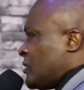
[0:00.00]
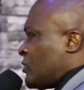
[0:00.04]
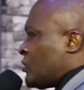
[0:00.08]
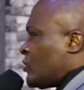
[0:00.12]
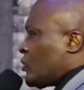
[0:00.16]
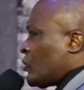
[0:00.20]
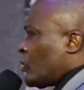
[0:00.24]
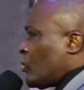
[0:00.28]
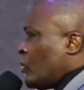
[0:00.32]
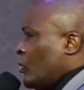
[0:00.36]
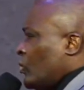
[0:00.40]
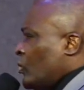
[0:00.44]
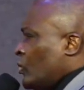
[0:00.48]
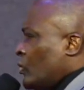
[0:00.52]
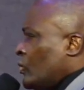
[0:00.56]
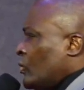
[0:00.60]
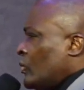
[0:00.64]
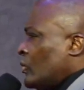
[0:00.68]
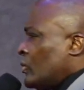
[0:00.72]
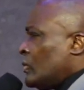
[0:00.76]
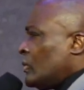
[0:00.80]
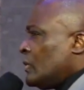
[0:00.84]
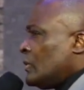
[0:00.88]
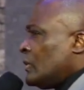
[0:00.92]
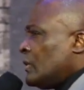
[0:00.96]
through
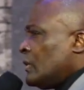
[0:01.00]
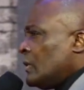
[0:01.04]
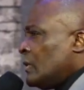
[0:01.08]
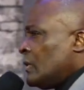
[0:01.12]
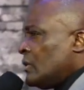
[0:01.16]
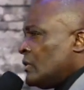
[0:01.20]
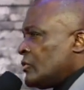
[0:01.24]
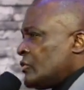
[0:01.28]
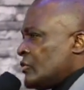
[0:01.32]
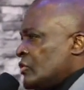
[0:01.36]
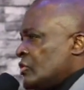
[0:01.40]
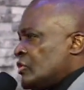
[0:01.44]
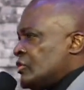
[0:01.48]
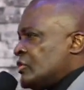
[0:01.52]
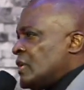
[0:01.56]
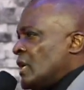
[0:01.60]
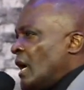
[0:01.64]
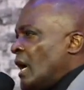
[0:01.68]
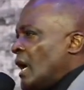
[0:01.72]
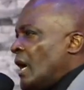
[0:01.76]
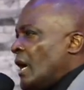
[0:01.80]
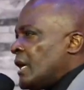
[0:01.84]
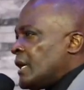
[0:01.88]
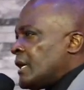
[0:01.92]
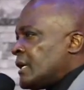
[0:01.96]

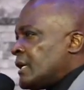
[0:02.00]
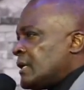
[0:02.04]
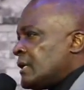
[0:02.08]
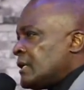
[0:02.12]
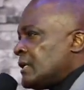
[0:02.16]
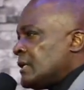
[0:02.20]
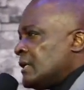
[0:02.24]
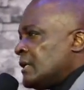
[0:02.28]
Sijar,